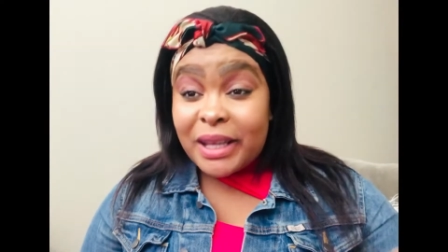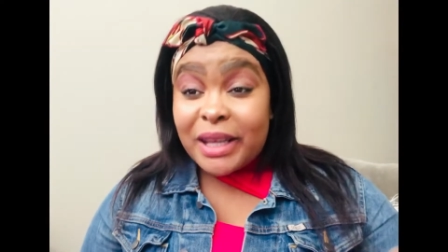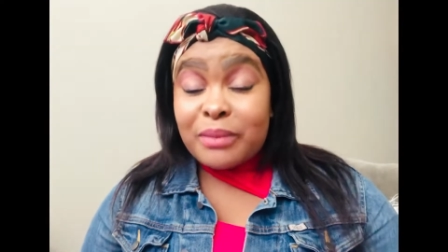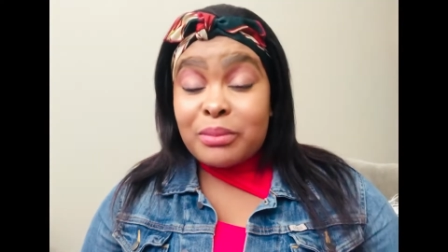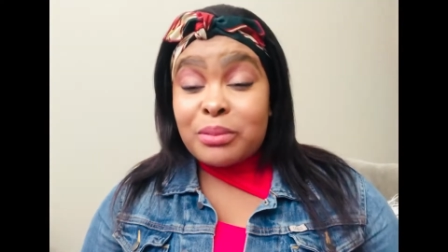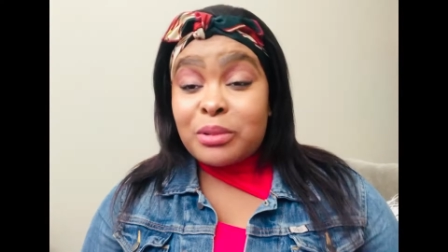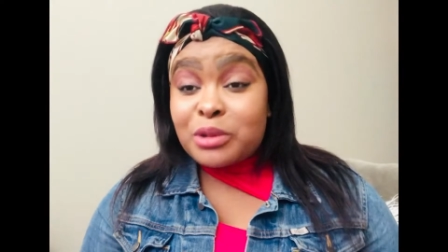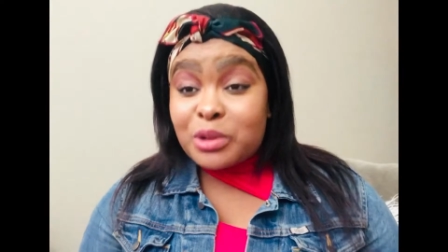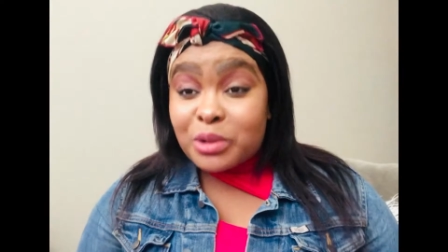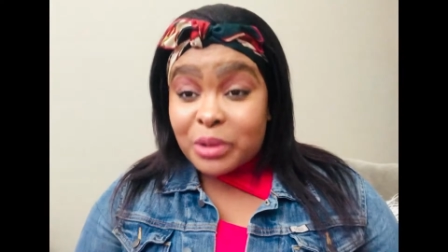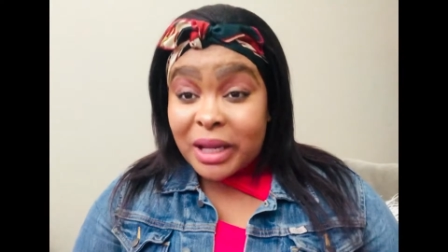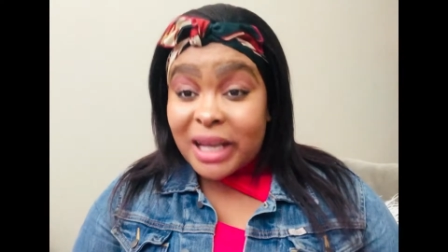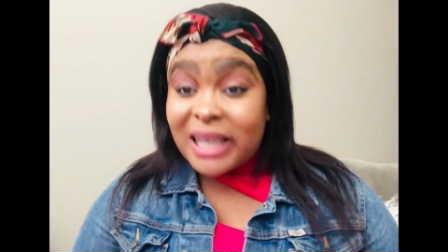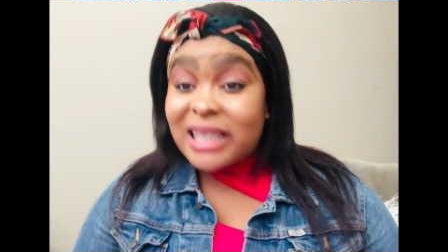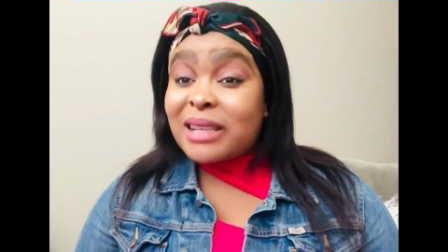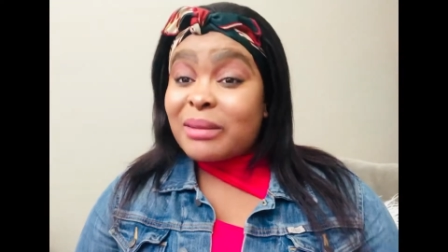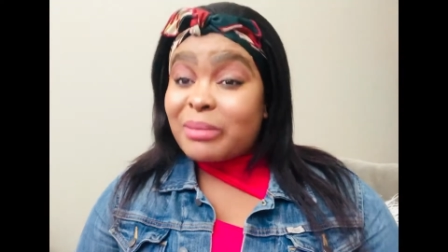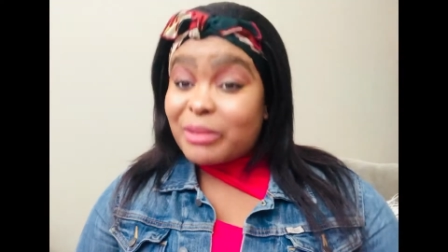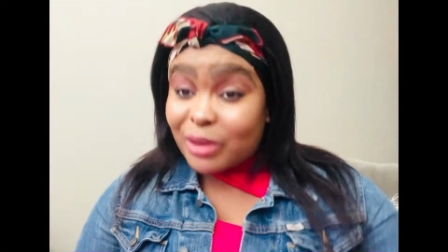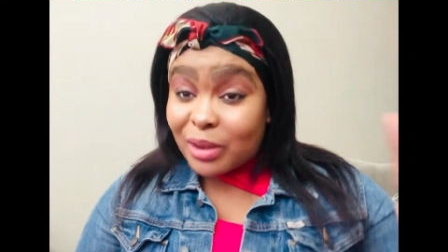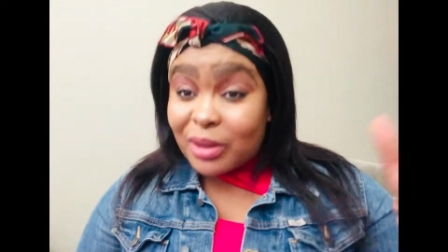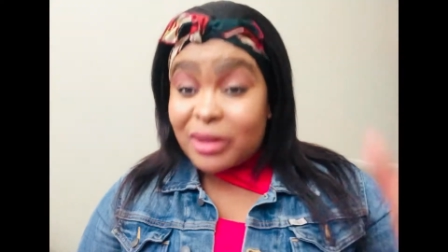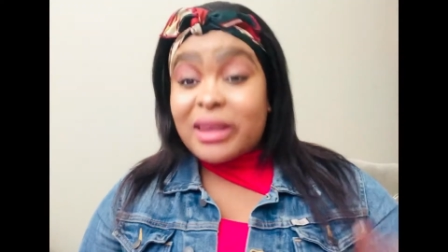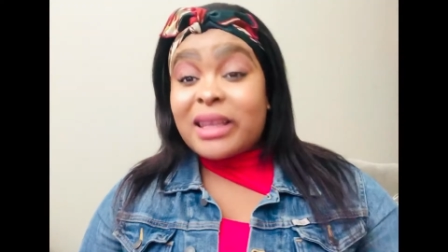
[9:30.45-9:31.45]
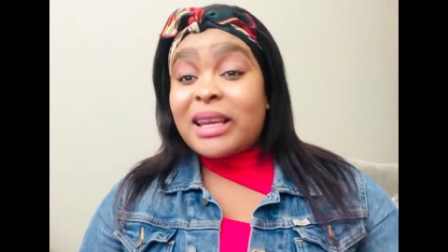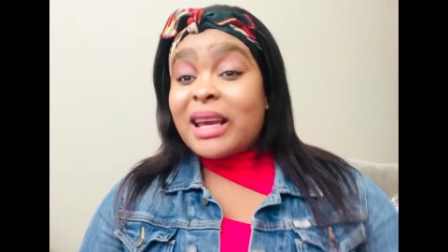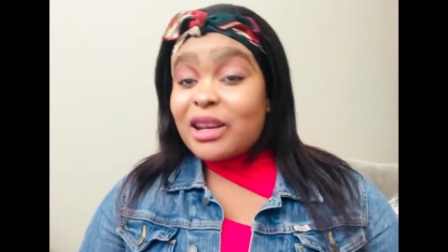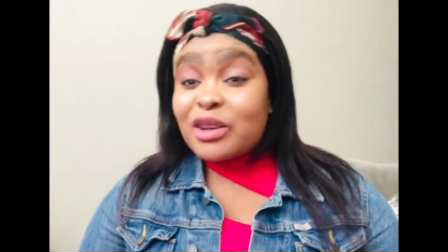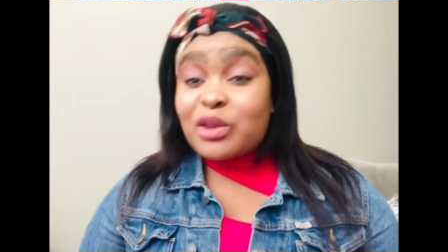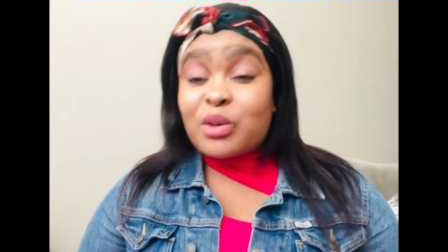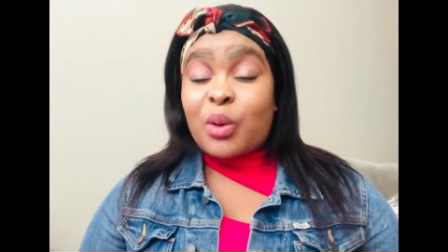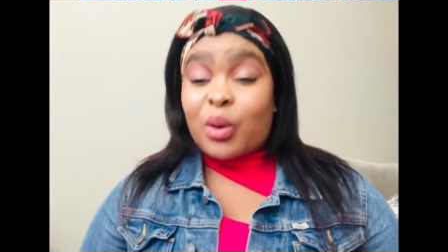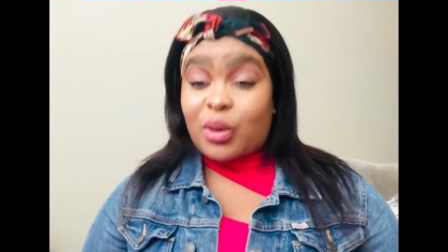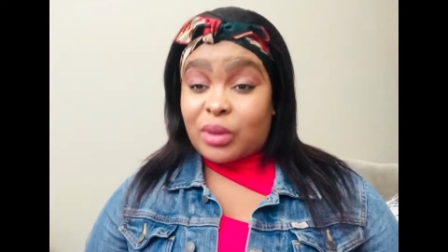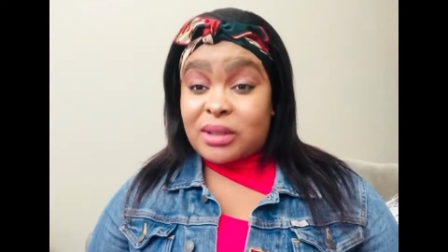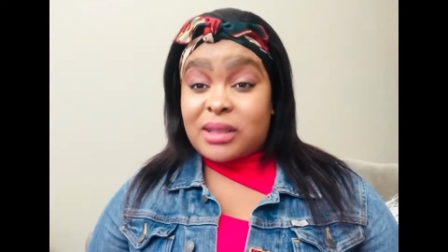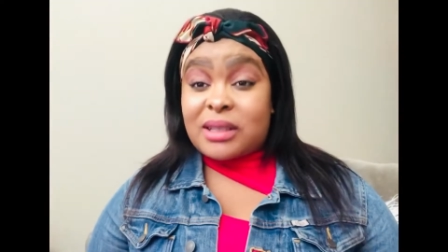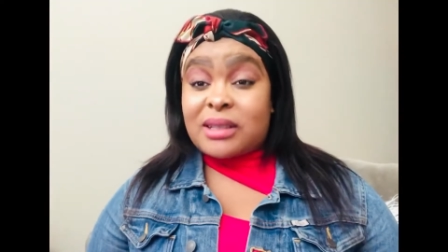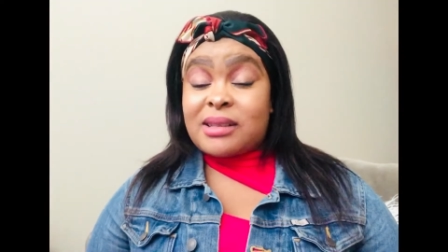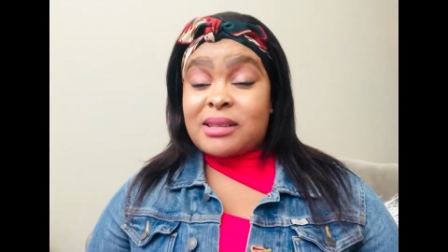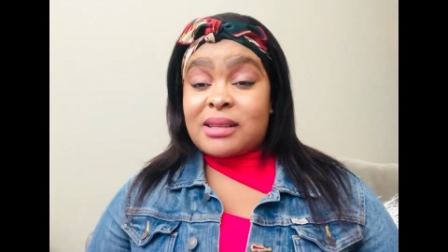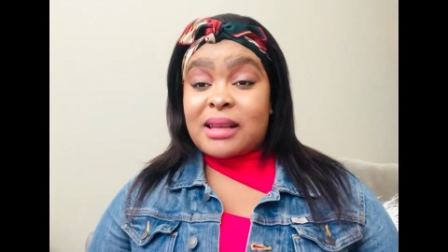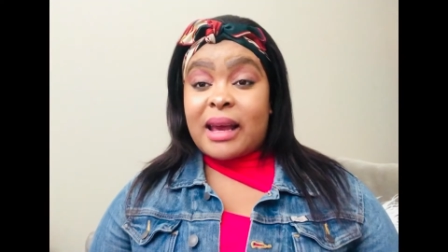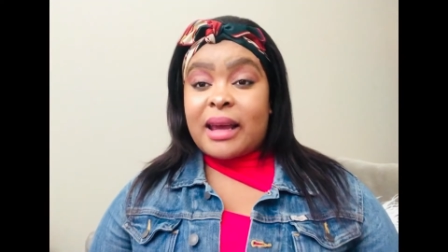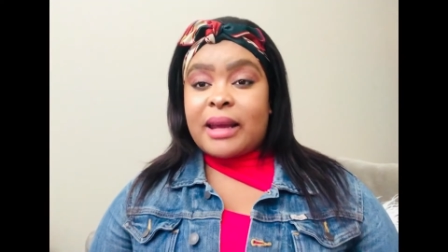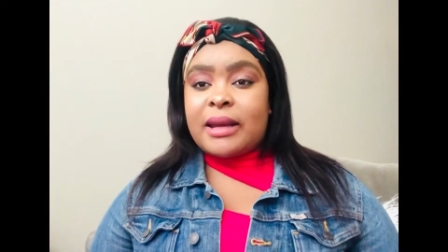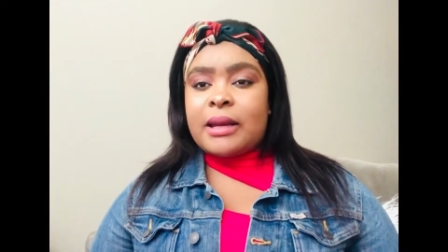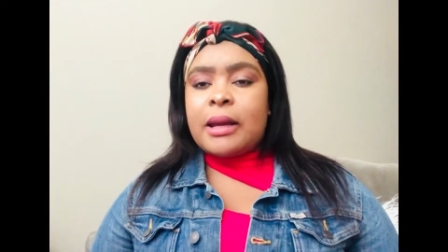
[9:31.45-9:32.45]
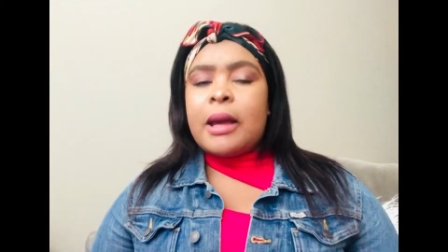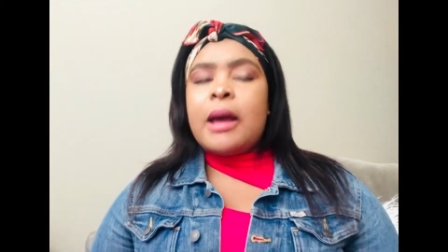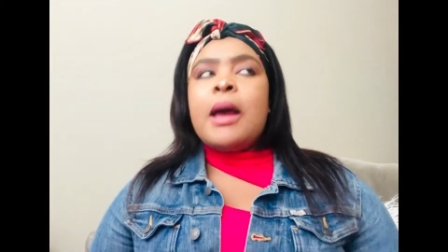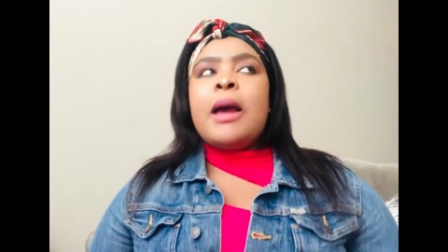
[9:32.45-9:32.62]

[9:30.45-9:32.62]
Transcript: able to enter because there are dogs inside.